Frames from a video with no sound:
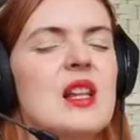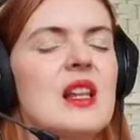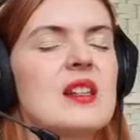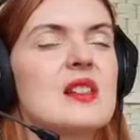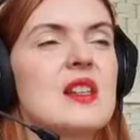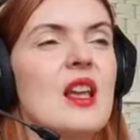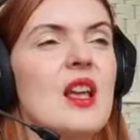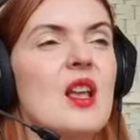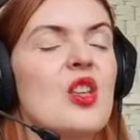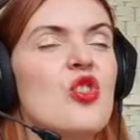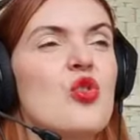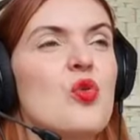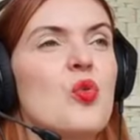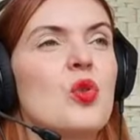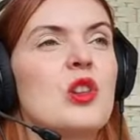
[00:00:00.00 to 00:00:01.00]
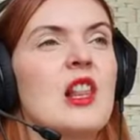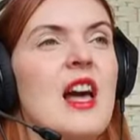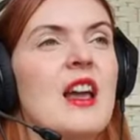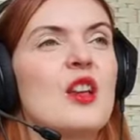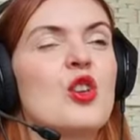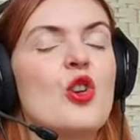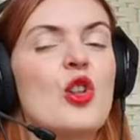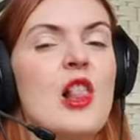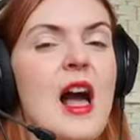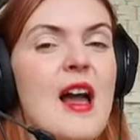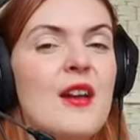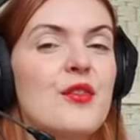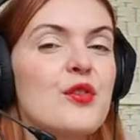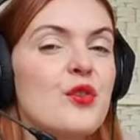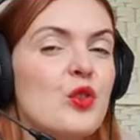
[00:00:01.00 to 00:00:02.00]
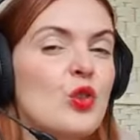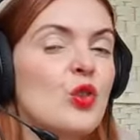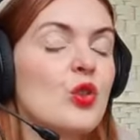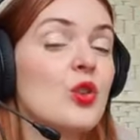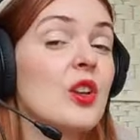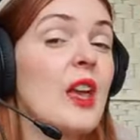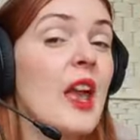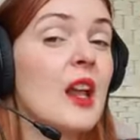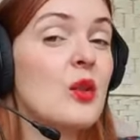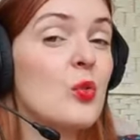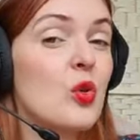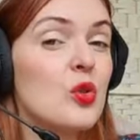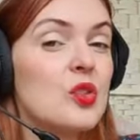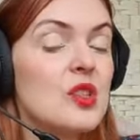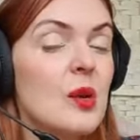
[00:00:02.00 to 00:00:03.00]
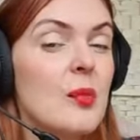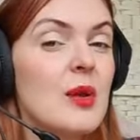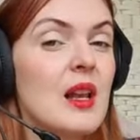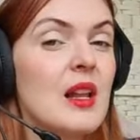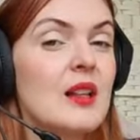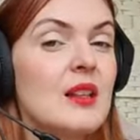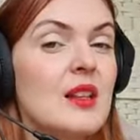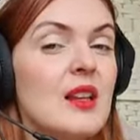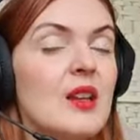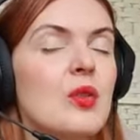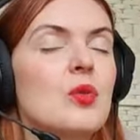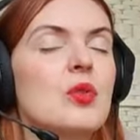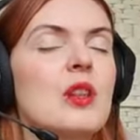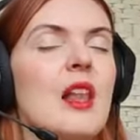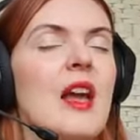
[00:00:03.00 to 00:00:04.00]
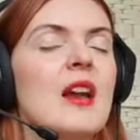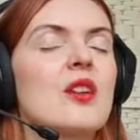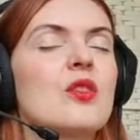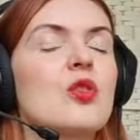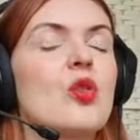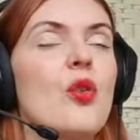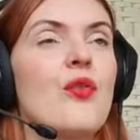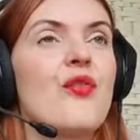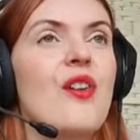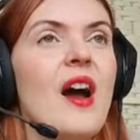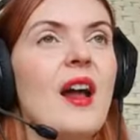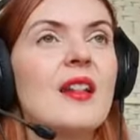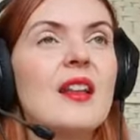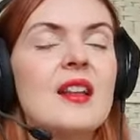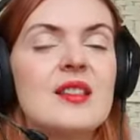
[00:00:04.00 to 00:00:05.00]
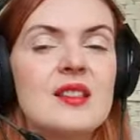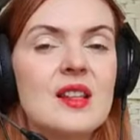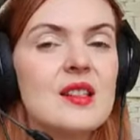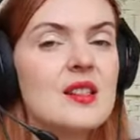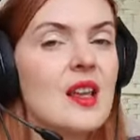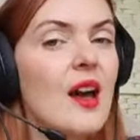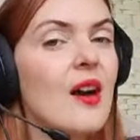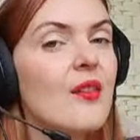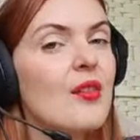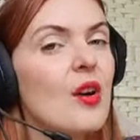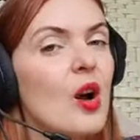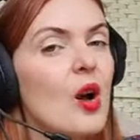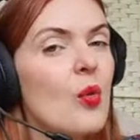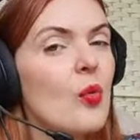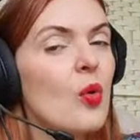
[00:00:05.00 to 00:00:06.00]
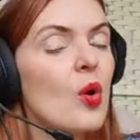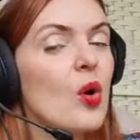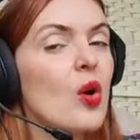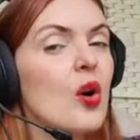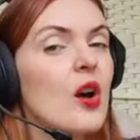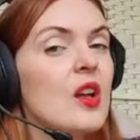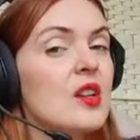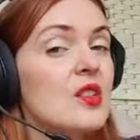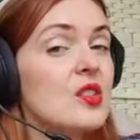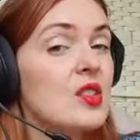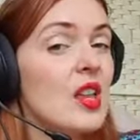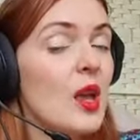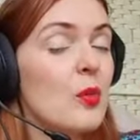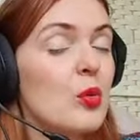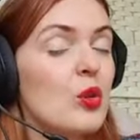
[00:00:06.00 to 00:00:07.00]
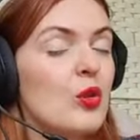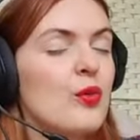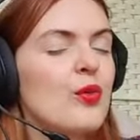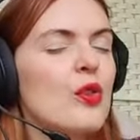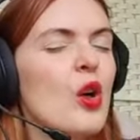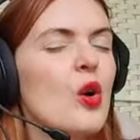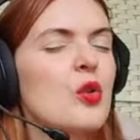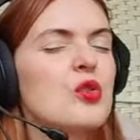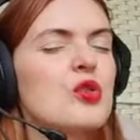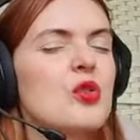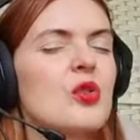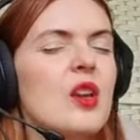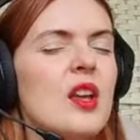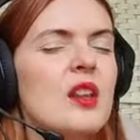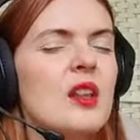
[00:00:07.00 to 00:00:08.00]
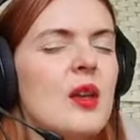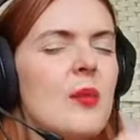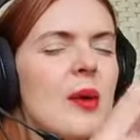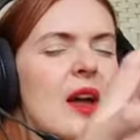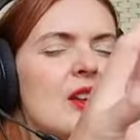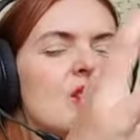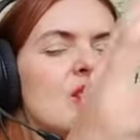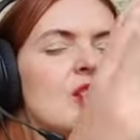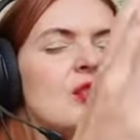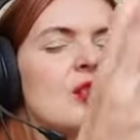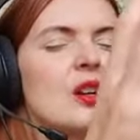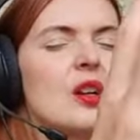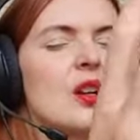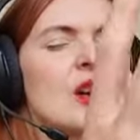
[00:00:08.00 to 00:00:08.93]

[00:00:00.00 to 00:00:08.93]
let's say you would like your life to gain more stability. You would like your finances have more stable flow. So you can imagine